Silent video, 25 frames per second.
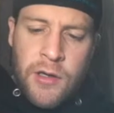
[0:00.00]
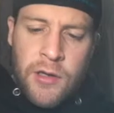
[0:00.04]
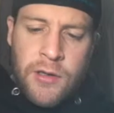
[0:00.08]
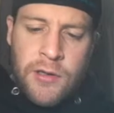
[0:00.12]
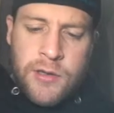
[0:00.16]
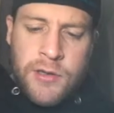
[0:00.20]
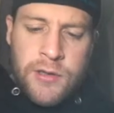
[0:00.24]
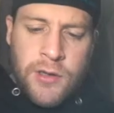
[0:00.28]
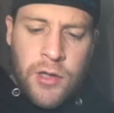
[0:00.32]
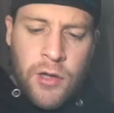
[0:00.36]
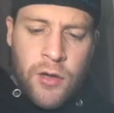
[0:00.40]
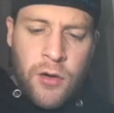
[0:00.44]

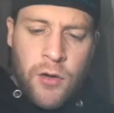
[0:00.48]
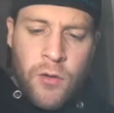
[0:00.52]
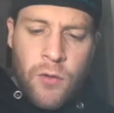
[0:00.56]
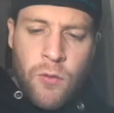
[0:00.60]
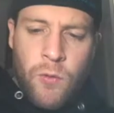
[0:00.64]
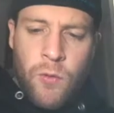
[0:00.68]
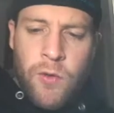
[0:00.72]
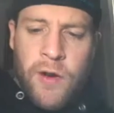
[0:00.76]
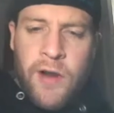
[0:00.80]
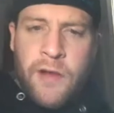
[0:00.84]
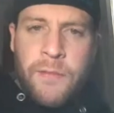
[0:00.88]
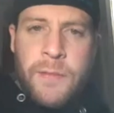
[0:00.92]
So
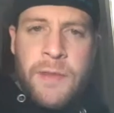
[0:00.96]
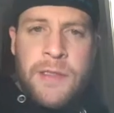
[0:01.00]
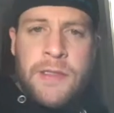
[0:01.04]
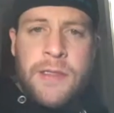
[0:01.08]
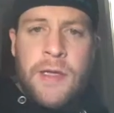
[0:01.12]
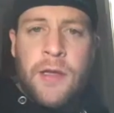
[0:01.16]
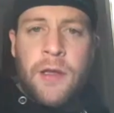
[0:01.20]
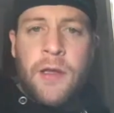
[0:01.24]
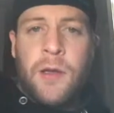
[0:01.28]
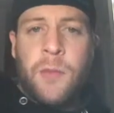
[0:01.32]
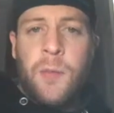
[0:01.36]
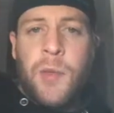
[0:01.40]
what I've been
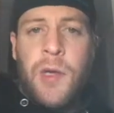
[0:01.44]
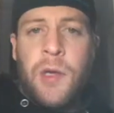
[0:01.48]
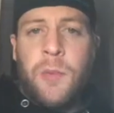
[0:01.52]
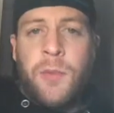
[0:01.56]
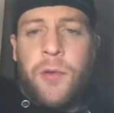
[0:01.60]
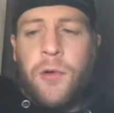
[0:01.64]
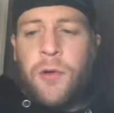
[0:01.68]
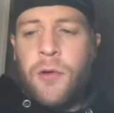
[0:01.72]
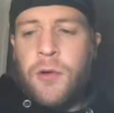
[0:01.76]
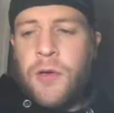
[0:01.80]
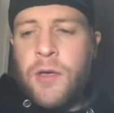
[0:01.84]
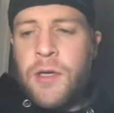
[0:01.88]
telling
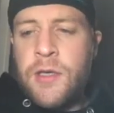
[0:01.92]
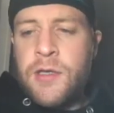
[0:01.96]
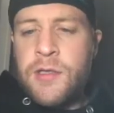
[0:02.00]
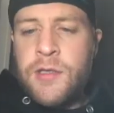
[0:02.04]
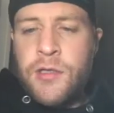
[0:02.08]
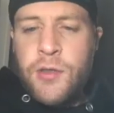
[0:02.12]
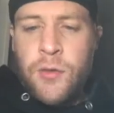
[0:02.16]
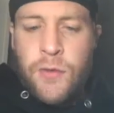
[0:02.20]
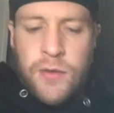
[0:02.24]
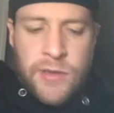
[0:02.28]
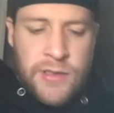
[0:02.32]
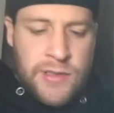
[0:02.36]
people
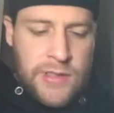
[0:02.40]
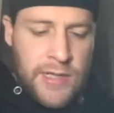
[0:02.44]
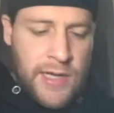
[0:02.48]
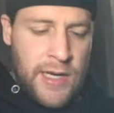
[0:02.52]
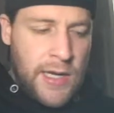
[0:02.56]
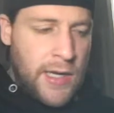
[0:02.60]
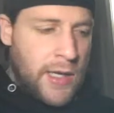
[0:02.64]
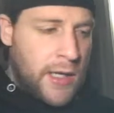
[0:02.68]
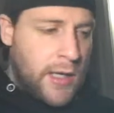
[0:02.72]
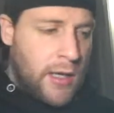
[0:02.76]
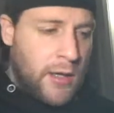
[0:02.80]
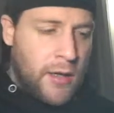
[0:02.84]
is you can
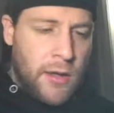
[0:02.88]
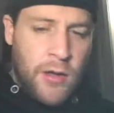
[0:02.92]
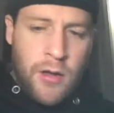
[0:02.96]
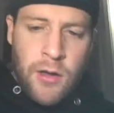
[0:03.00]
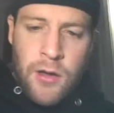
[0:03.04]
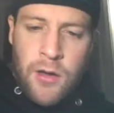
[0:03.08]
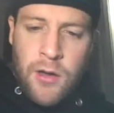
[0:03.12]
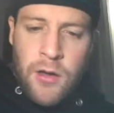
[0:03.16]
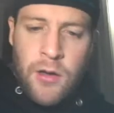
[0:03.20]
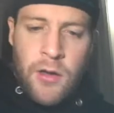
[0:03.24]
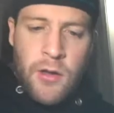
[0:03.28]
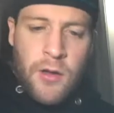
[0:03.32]
take
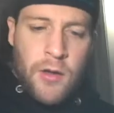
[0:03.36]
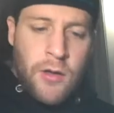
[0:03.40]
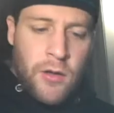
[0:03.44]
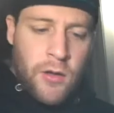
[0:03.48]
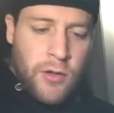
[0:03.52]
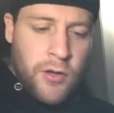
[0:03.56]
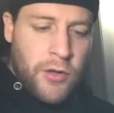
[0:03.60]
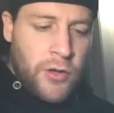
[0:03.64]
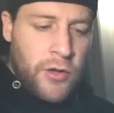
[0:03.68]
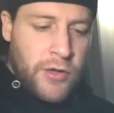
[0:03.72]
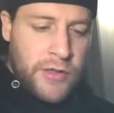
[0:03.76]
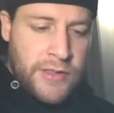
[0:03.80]

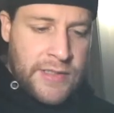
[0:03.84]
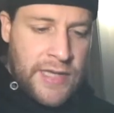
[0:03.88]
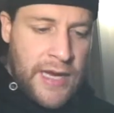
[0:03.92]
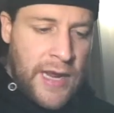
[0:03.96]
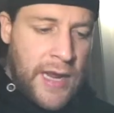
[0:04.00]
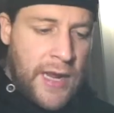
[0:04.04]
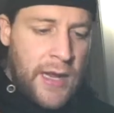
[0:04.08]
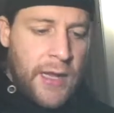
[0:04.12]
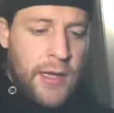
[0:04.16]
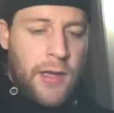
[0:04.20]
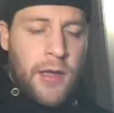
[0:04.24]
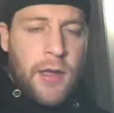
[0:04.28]
your
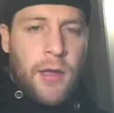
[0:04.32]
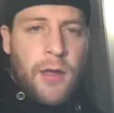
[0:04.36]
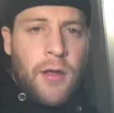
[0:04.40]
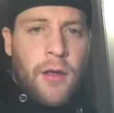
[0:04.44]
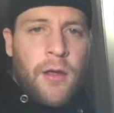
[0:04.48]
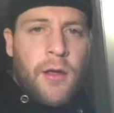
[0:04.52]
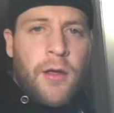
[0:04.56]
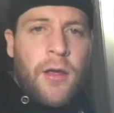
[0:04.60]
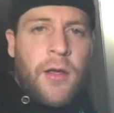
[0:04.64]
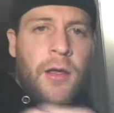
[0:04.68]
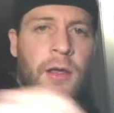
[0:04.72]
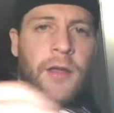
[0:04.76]
tank
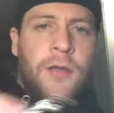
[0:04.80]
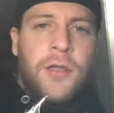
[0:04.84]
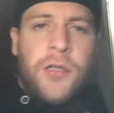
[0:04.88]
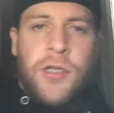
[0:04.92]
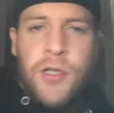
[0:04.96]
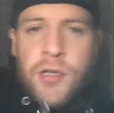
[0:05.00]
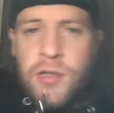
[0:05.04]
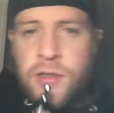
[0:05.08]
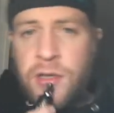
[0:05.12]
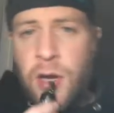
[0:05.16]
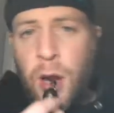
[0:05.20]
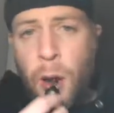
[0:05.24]
and
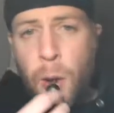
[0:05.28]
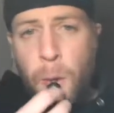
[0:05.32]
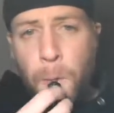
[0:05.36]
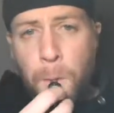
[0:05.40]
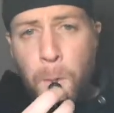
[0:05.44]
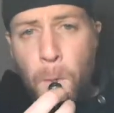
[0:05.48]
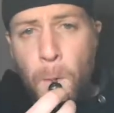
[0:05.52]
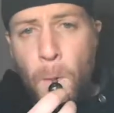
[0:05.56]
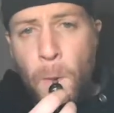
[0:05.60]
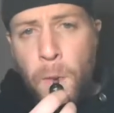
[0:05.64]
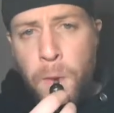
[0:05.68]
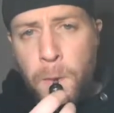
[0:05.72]
just
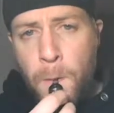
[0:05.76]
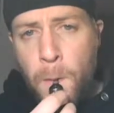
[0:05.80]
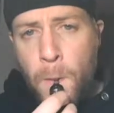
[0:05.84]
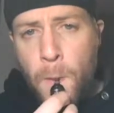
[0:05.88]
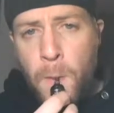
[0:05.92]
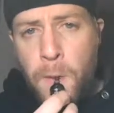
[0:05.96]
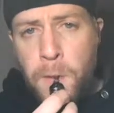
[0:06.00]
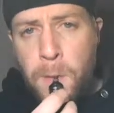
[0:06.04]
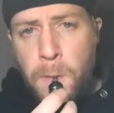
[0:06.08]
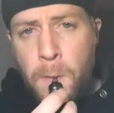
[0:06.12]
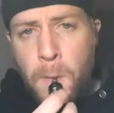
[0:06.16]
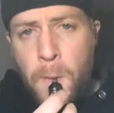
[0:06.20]

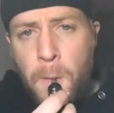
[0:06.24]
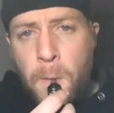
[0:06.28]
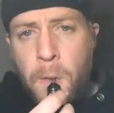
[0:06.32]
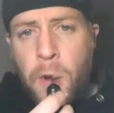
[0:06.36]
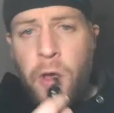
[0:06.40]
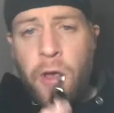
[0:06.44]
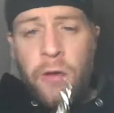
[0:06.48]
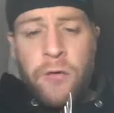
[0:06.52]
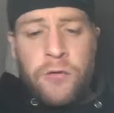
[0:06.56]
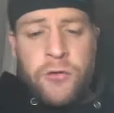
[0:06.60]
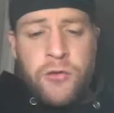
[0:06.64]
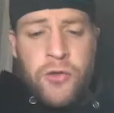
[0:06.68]

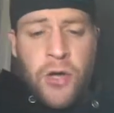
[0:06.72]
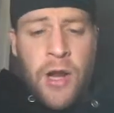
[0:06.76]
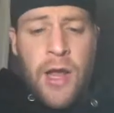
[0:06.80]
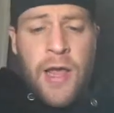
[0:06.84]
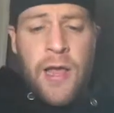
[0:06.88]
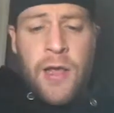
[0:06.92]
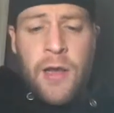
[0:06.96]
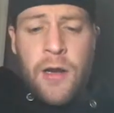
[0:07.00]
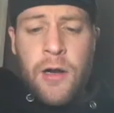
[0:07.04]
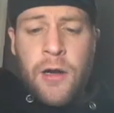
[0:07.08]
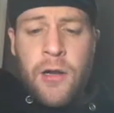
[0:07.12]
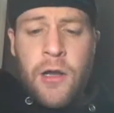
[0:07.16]
dry
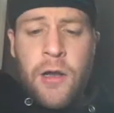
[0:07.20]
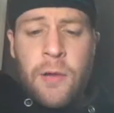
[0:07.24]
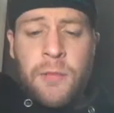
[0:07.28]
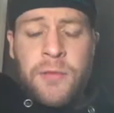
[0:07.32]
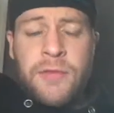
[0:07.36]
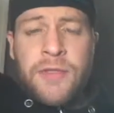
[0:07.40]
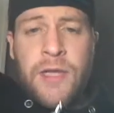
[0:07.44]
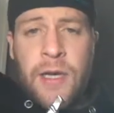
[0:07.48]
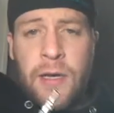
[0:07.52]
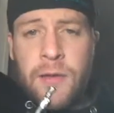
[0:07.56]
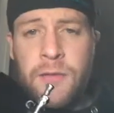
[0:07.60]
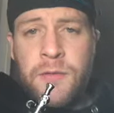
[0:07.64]
hit it a
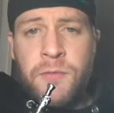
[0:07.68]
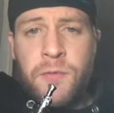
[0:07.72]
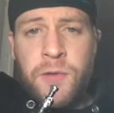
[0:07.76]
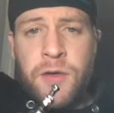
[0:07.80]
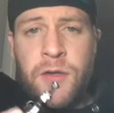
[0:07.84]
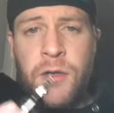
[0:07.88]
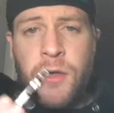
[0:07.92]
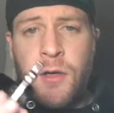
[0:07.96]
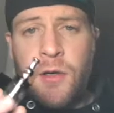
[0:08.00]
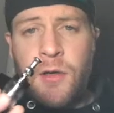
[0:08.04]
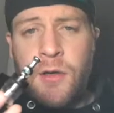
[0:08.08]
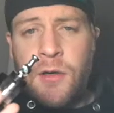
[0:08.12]
couple times
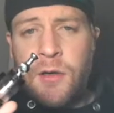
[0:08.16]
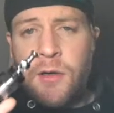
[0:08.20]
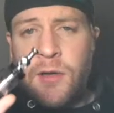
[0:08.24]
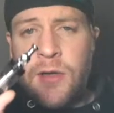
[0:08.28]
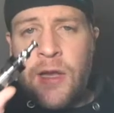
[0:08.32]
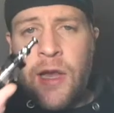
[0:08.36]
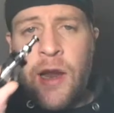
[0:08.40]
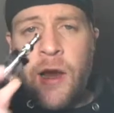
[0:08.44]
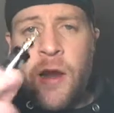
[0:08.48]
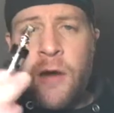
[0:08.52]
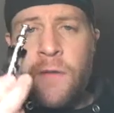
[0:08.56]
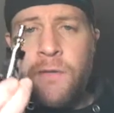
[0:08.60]
with the
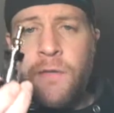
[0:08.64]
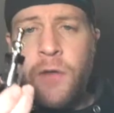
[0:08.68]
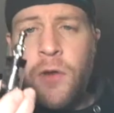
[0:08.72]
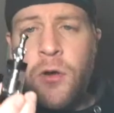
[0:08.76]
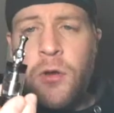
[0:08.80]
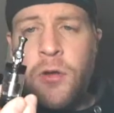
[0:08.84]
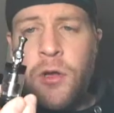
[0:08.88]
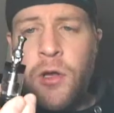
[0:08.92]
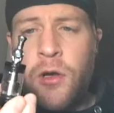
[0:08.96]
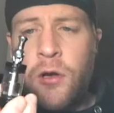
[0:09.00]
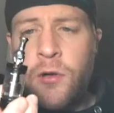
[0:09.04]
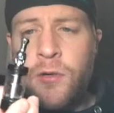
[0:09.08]

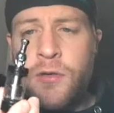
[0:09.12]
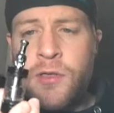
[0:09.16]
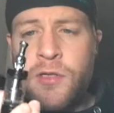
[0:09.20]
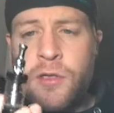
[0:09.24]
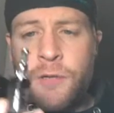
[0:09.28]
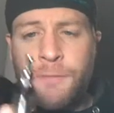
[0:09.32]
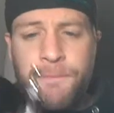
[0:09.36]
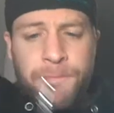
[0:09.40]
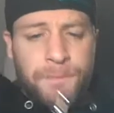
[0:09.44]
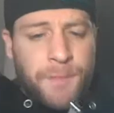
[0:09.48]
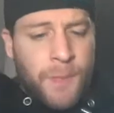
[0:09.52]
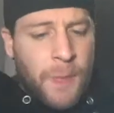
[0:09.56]
airflow
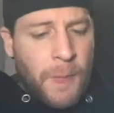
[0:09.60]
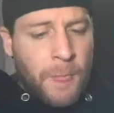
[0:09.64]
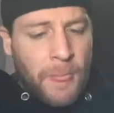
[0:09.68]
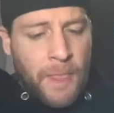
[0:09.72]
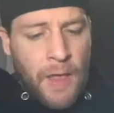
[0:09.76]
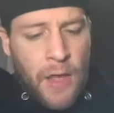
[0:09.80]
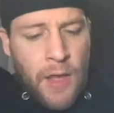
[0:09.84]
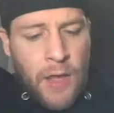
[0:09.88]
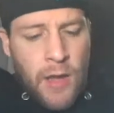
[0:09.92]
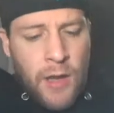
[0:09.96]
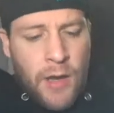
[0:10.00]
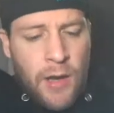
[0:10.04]
closed,
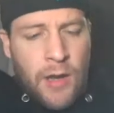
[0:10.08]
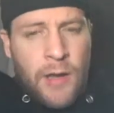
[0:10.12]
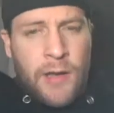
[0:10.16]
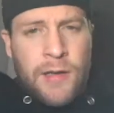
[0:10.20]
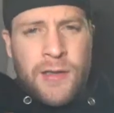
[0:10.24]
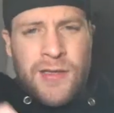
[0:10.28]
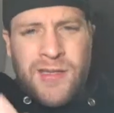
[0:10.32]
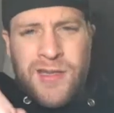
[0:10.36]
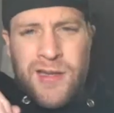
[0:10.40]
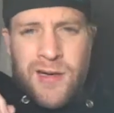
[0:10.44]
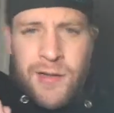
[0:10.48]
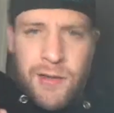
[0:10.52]

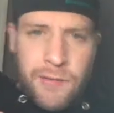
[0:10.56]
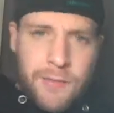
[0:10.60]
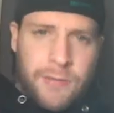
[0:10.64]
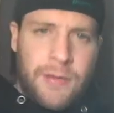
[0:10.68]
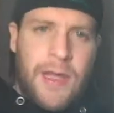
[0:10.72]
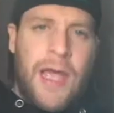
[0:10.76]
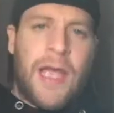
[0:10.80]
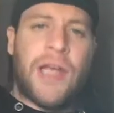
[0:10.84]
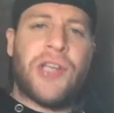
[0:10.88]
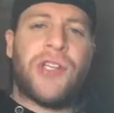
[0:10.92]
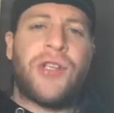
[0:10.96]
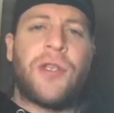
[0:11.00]
and it's gonna
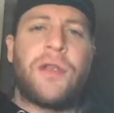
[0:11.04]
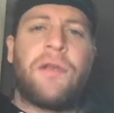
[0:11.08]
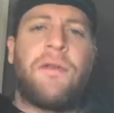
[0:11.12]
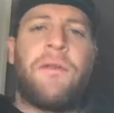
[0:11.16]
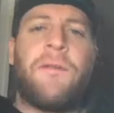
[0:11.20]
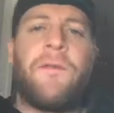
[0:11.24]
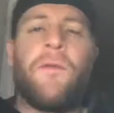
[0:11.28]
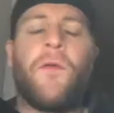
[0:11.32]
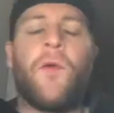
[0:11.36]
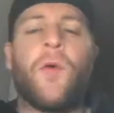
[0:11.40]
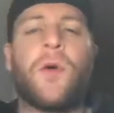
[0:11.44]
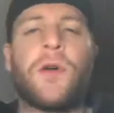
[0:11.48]
actually
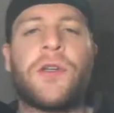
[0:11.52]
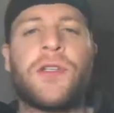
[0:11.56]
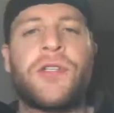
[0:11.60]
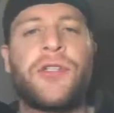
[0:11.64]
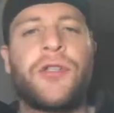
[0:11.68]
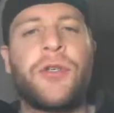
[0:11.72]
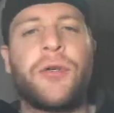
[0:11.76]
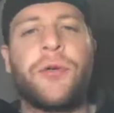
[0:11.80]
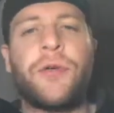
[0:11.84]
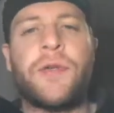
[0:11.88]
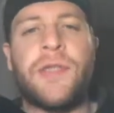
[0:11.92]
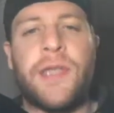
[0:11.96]
force
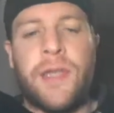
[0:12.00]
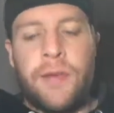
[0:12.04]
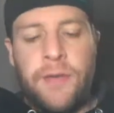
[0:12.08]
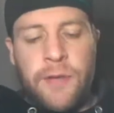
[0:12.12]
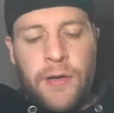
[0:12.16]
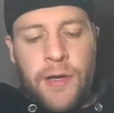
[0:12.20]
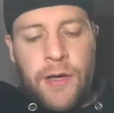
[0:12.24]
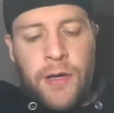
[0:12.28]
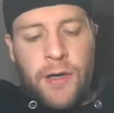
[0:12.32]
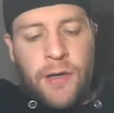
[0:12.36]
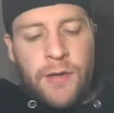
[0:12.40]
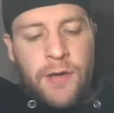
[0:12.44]
juice in
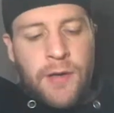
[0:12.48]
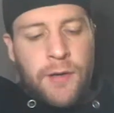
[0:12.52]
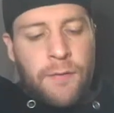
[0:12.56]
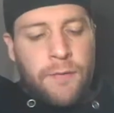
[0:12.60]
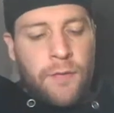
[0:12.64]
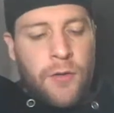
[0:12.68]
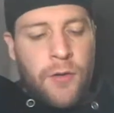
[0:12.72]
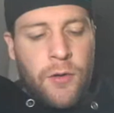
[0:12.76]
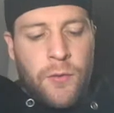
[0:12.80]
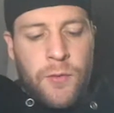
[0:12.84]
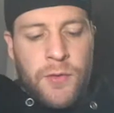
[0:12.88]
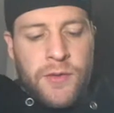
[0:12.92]
there
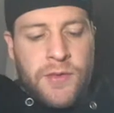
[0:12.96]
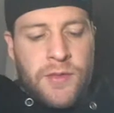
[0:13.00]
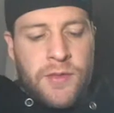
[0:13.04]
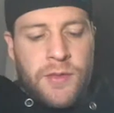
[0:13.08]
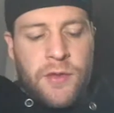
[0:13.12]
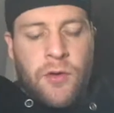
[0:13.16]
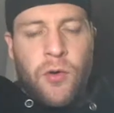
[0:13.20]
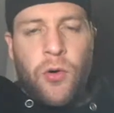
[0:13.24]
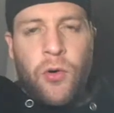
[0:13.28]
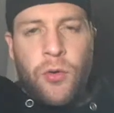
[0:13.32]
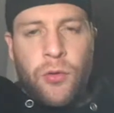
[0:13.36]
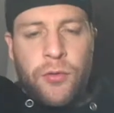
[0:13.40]
even though it's
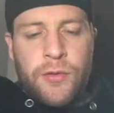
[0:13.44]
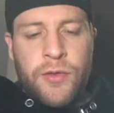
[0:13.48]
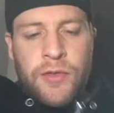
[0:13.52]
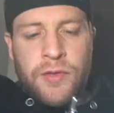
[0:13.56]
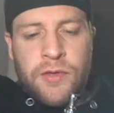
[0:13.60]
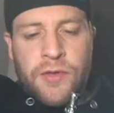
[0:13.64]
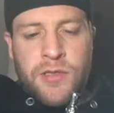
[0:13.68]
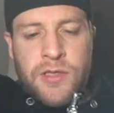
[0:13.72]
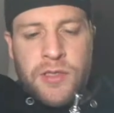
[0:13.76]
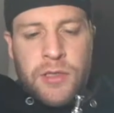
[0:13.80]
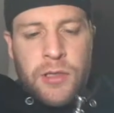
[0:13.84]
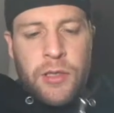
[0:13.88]
cold
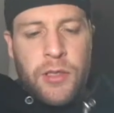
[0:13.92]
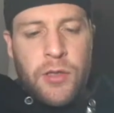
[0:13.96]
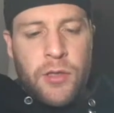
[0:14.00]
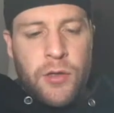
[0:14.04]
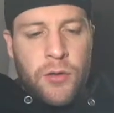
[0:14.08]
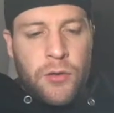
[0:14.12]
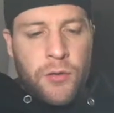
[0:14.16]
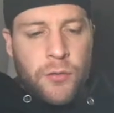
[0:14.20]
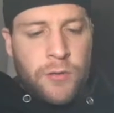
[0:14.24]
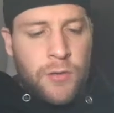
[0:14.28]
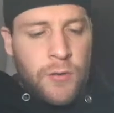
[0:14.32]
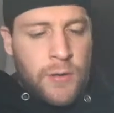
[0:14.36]
and
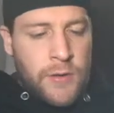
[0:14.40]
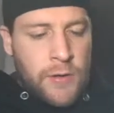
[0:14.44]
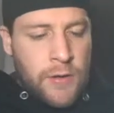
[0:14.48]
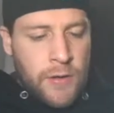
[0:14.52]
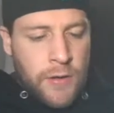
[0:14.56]
slow.